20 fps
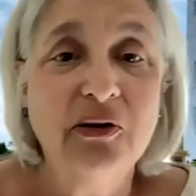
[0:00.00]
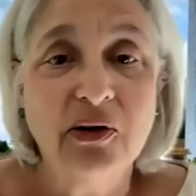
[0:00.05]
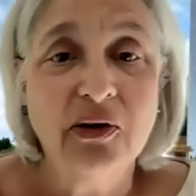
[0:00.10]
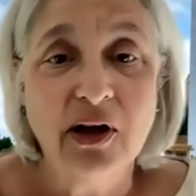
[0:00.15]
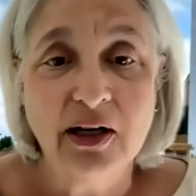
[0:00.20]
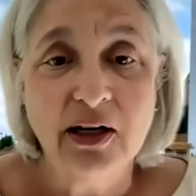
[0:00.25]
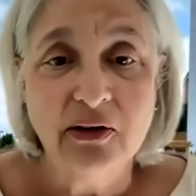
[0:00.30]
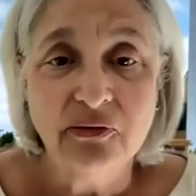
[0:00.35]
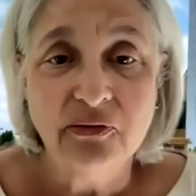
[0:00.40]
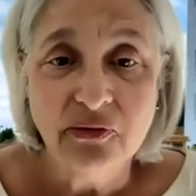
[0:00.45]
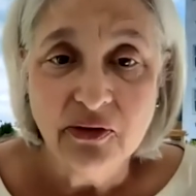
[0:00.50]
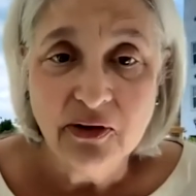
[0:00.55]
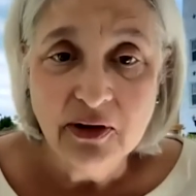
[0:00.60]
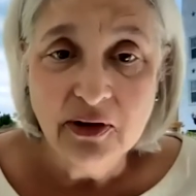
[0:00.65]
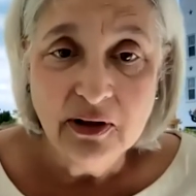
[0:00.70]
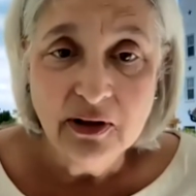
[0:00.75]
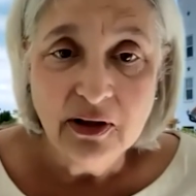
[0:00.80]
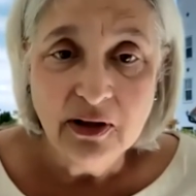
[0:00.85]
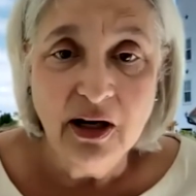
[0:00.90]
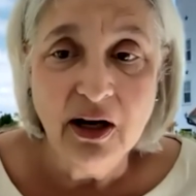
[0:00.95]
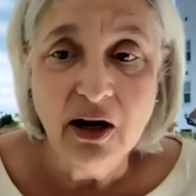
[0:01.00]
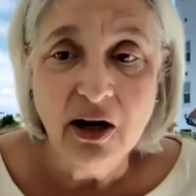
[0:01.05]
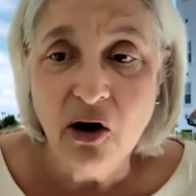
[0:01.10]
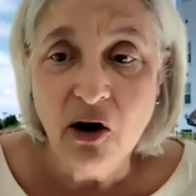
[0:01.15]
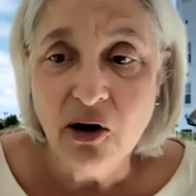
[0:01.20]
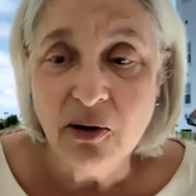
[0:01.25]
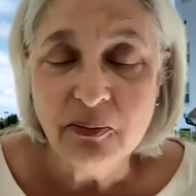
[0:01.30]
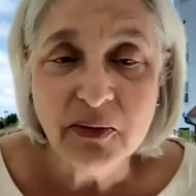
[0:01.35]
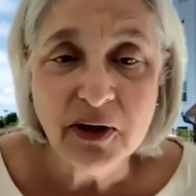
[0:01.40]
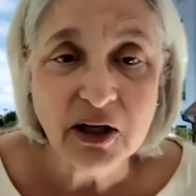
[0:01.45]
kind of
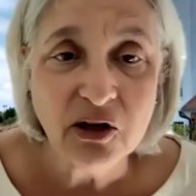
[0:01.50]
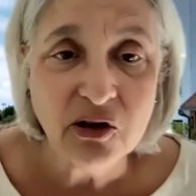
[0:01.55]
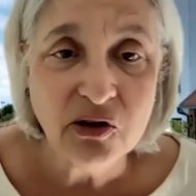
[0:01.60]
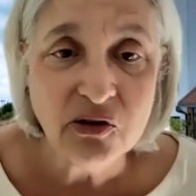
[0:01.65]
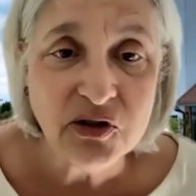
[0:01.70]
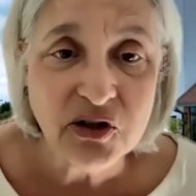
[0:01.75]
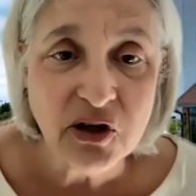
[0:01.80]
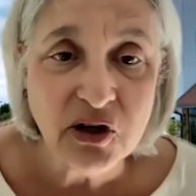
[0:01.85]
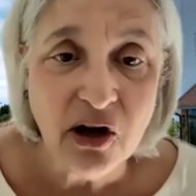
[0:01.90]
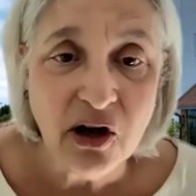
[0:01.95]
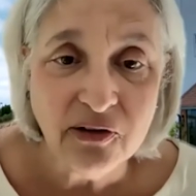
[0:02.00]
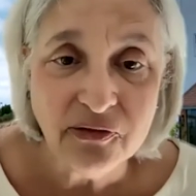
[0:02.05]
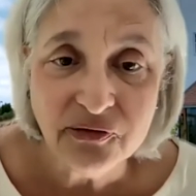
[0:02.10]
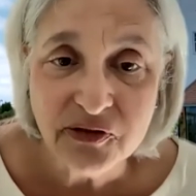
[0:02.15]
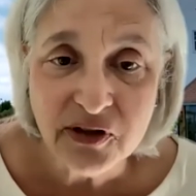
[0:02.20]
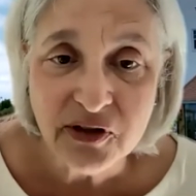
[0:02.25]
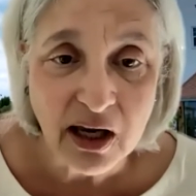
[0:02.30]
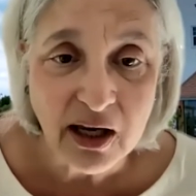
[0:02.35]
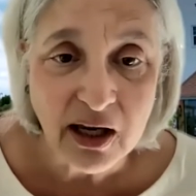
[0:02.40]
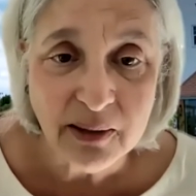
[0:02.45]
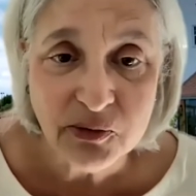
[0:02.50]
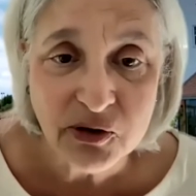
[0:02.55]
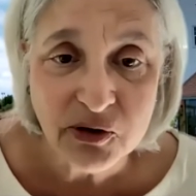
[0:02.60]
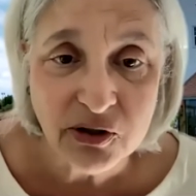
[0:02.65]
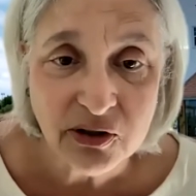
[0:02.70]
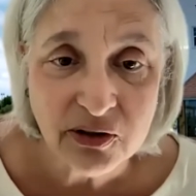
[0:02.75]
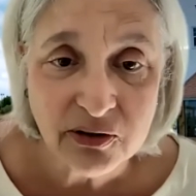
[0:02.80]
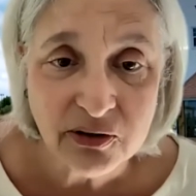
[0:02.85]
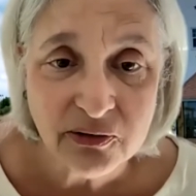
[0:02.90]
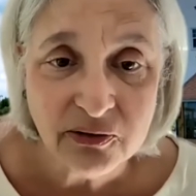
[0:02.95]
alarm that goes off, time
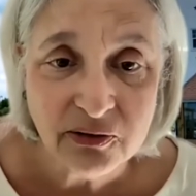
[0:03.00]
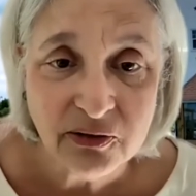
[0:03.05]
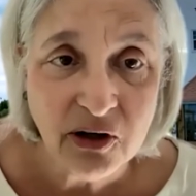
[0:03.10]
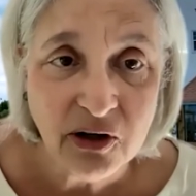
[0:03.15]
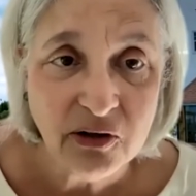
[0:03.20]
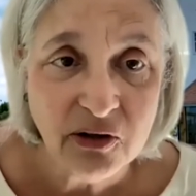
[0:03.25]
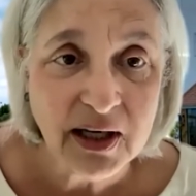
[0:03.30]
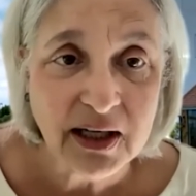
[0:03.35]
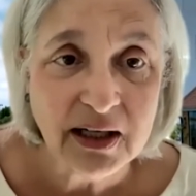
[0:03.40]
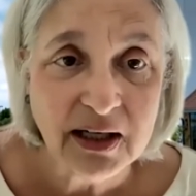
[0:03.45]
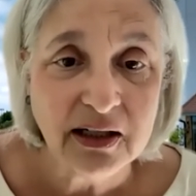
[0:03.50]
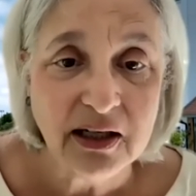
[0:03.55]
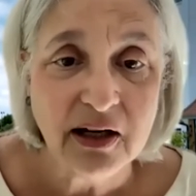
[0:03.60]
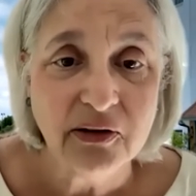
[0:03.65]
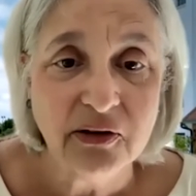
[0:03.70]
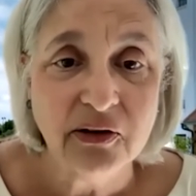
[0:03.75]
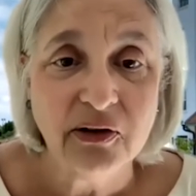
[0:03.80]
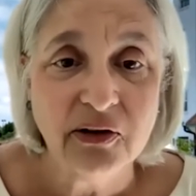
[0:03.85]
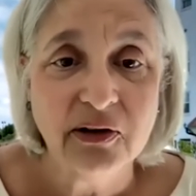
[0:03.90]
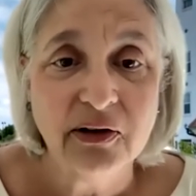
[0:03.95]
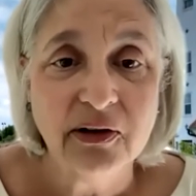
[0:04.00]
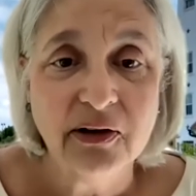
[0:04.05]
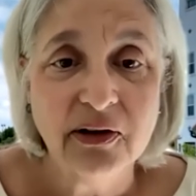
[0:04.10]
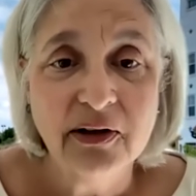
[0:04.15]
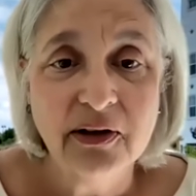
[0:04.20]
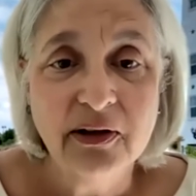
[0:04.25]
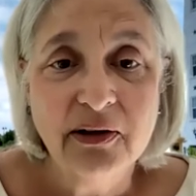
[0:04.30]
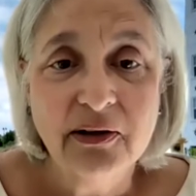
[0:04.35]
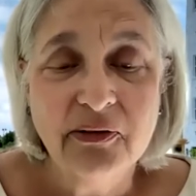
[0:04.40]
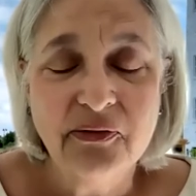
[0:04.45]
to go get another
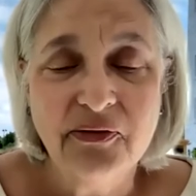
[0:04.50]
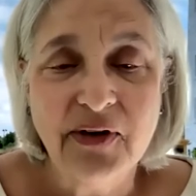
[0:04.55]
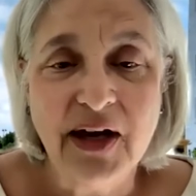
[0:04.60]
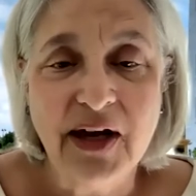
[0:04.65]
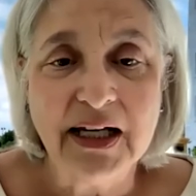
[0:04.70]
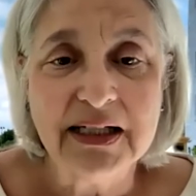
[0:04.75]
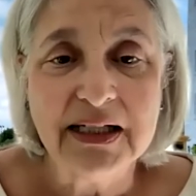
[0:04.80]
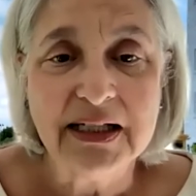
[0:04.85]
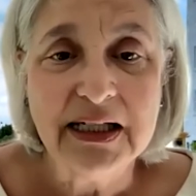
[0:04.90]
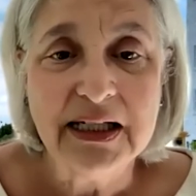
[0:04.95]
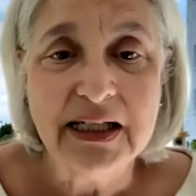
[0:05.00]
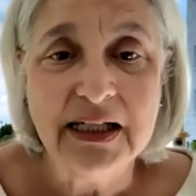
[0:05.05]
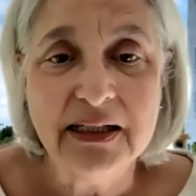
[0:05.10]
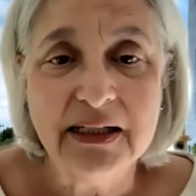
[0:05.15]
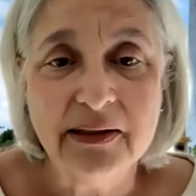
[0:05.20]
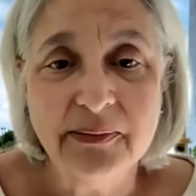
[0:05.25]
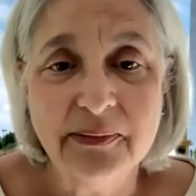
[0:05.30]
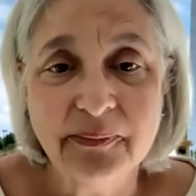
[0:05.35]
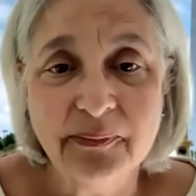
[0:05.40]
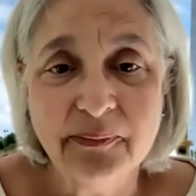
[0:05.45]
vaccine.